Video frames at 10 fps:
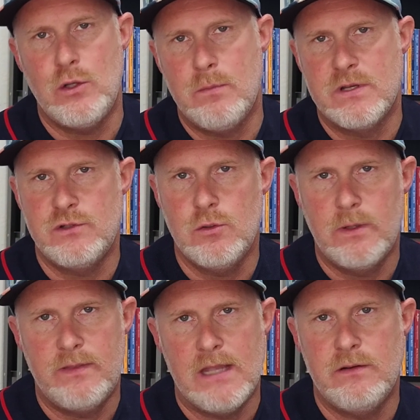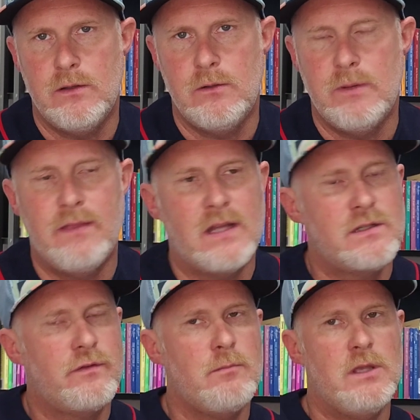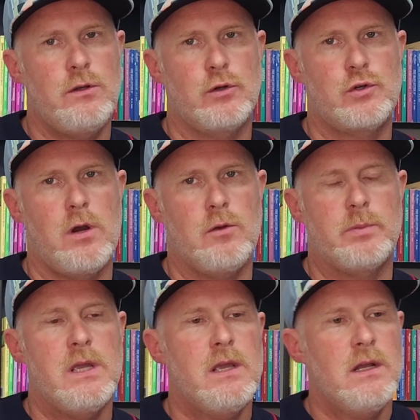humans do what they do. And that's a familiar trope.